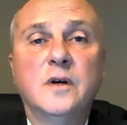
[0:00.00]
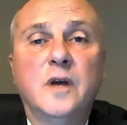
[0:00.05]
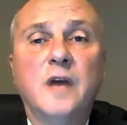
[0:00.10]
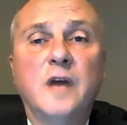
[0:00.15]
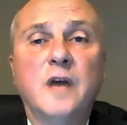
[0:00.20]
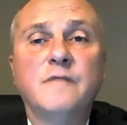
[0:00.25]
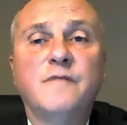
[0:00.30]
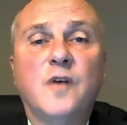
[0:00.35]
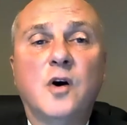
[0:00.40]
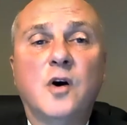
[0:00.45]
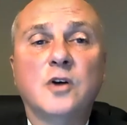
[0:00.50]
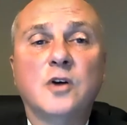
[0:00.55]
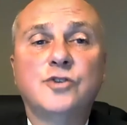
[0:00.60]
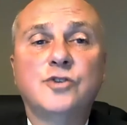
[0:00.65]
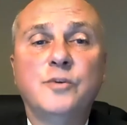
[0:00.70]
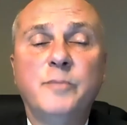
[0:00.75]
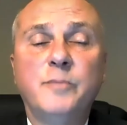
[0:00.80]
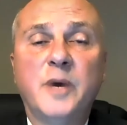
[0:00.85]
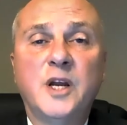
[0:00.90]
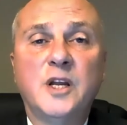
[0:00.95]
and far
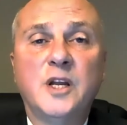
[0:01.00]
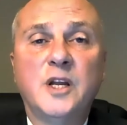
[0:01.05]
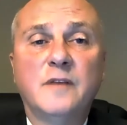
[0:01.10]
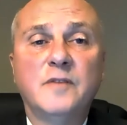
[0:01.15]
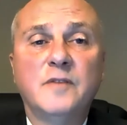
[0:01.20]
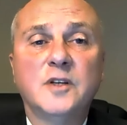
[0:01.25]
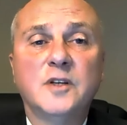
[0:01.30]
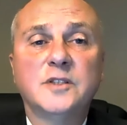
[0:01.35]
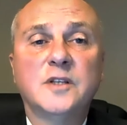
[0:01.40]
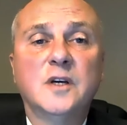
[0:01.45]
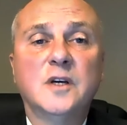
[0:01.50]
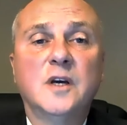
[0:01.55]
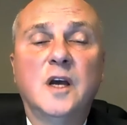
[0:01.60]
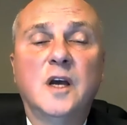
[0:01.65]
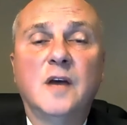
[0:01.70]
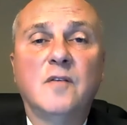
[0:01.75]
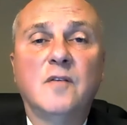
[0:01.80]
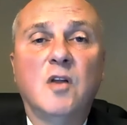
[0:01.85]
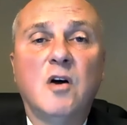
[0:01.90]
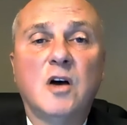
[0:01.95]
too many of us
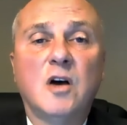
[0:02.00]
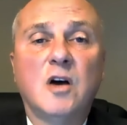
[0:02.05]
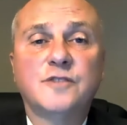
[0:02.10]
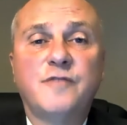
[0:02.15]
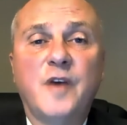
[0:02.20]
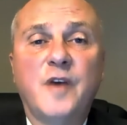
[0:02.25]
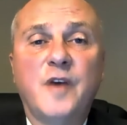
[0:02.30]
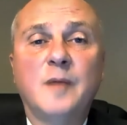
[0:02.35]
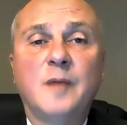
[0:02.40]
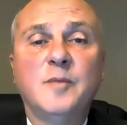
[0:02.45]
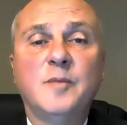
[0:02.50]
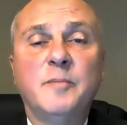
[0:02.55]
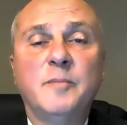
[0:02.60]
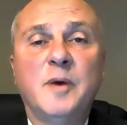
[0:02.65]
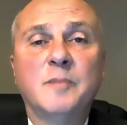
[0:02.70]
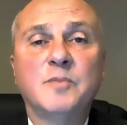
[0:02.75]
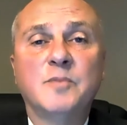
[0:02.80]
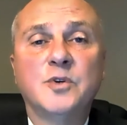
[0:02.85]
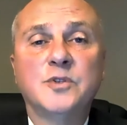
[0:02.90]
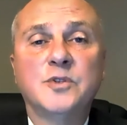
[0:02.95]
have lost family
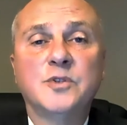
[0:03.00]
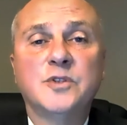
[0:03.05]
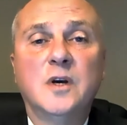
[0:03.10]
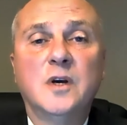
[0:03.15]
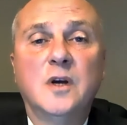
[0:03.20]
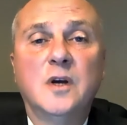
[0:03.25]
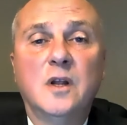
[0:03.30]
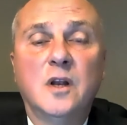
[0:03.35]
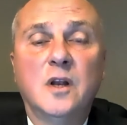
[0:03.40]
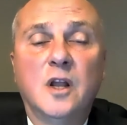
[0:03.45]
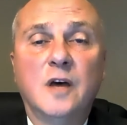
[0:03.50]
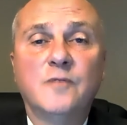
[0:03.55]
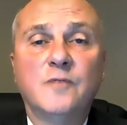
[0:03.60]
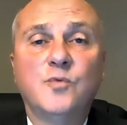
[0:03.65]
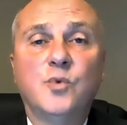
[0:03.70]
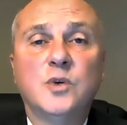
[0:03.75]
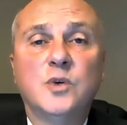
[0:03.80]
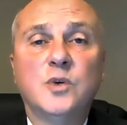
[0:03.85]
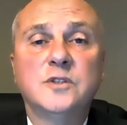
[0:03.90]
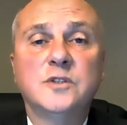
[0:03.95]
members,
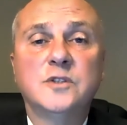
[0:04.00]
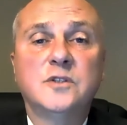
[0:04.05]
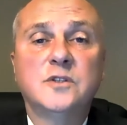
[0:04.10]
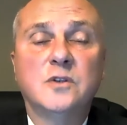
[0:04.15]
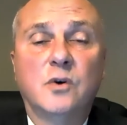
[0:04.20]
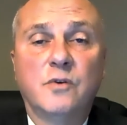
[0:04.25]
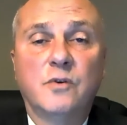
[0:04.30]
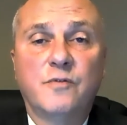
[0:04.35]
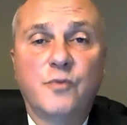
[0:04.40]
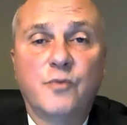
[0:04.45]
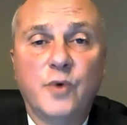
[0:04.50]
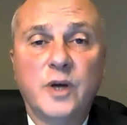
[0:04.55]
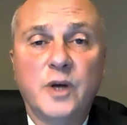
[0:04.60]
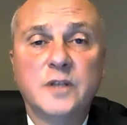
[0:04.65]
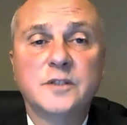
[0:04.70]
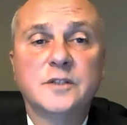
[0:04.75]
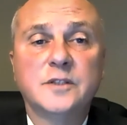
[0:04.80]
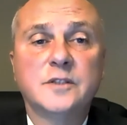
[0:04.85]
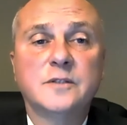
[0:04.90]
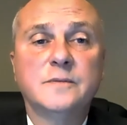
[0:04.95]
loved ones, or
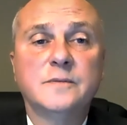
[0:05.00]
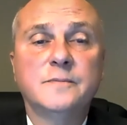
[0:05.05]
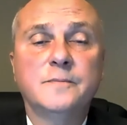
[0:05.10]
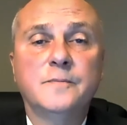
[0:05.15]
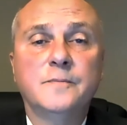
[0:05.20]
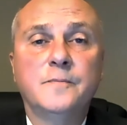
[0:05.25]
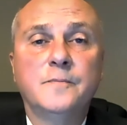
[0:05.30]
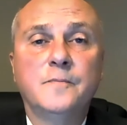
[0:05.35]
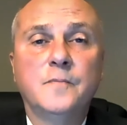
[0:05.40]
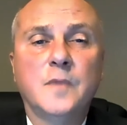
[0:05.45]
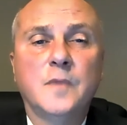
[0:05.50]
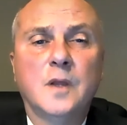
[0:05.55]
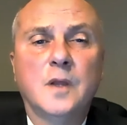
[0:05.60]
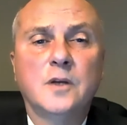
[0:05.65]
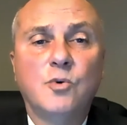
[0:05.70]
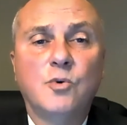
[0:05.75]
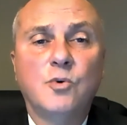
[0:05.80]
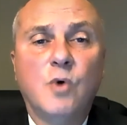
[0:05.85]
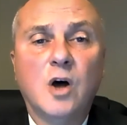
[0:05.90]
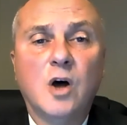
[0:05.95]
friends.
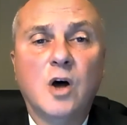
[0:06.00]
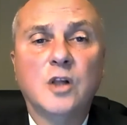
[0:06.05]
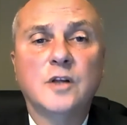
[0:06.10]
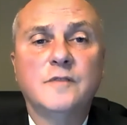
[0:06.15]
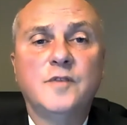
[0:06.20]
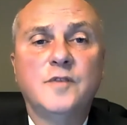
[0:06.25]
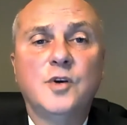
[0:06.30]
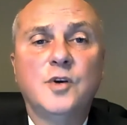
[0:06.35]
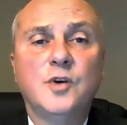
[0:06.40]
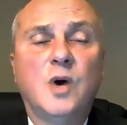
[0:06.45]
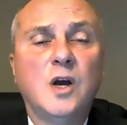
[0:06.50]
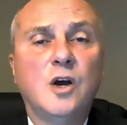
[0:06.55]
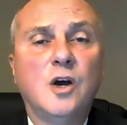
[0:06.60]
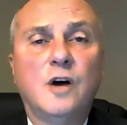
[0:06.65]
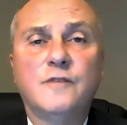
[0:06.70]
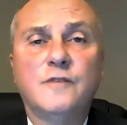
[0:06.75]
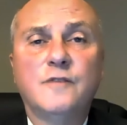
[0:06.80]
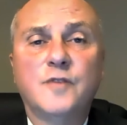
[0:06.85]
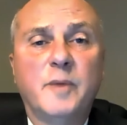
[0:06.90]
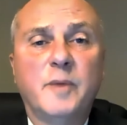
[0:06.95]
To all of you, I
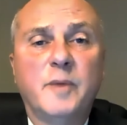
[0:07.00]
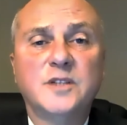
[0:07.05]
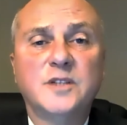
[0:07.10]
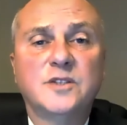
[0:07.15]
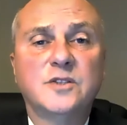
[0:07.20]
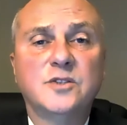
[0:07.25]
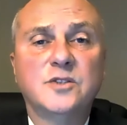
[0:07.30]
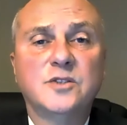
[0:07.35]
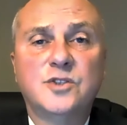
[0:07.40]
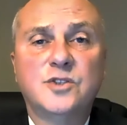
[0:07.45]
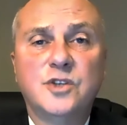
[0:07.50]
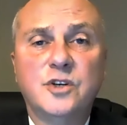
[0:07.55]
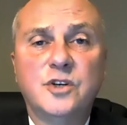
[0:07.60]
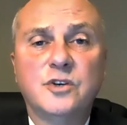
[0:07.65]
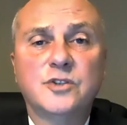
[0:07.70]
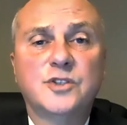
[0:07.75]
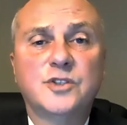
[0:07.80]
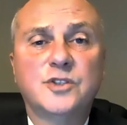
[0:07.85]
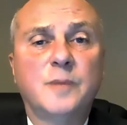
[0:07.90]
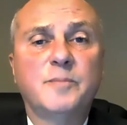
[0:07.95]
offer my
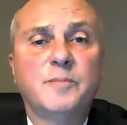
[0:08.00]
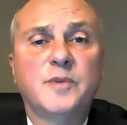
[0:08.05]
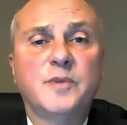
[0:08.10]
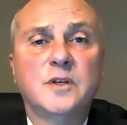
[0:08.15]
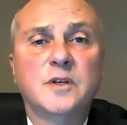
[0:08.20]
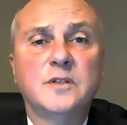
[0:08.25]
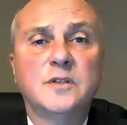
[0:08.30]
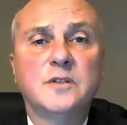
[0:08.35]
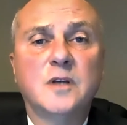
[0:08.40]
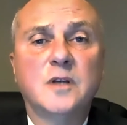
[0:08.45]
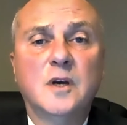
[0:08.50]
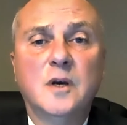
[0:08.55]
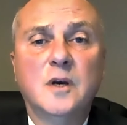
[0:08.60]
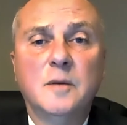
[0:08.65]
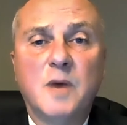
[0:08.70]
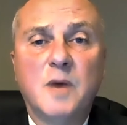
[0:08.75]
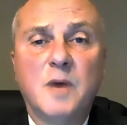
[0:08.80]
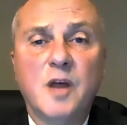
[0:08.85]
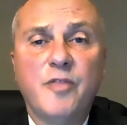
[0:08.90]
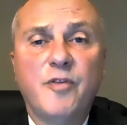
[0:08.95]
sincere sympathies,
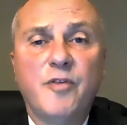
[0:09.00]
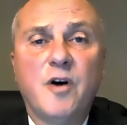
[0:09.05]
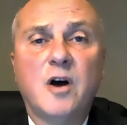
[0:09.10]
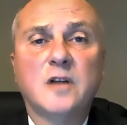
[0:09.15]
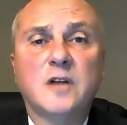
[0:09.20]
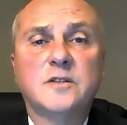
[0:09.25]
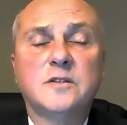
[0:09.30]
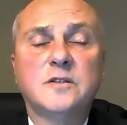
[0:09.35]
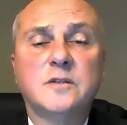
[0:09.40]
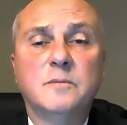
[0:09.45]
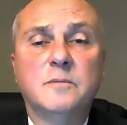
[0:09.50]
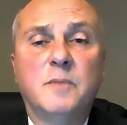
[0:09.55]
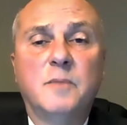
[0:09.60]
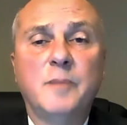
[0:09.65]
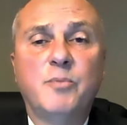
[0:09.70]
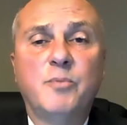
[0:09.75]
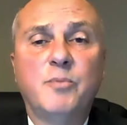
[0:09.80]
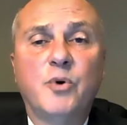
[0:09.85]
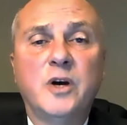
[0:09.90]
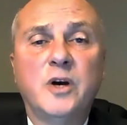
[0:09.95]
my thoughts, and my
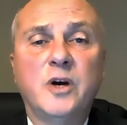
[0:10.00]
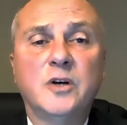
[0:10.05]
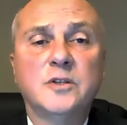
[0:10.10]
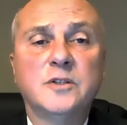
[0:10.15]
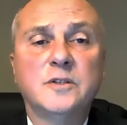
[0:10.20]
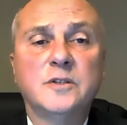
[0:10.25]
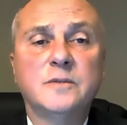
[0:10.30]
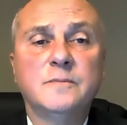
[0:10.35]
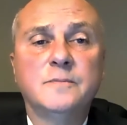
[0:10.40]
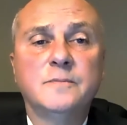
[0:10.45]
prayers.